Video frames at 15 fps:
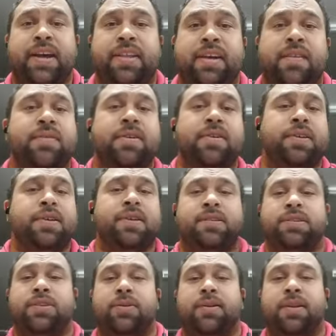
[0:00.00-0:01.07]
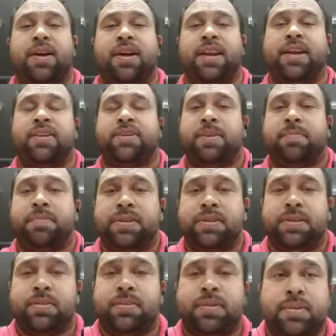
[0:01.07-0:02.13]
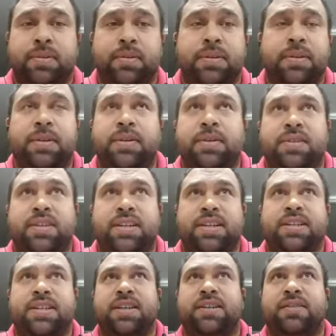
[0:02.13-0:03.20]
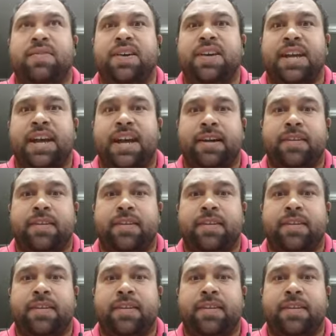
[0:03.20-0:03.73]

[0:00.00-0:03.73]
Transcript: They've got your 2 line-out jumpers who are 6'6" figured out.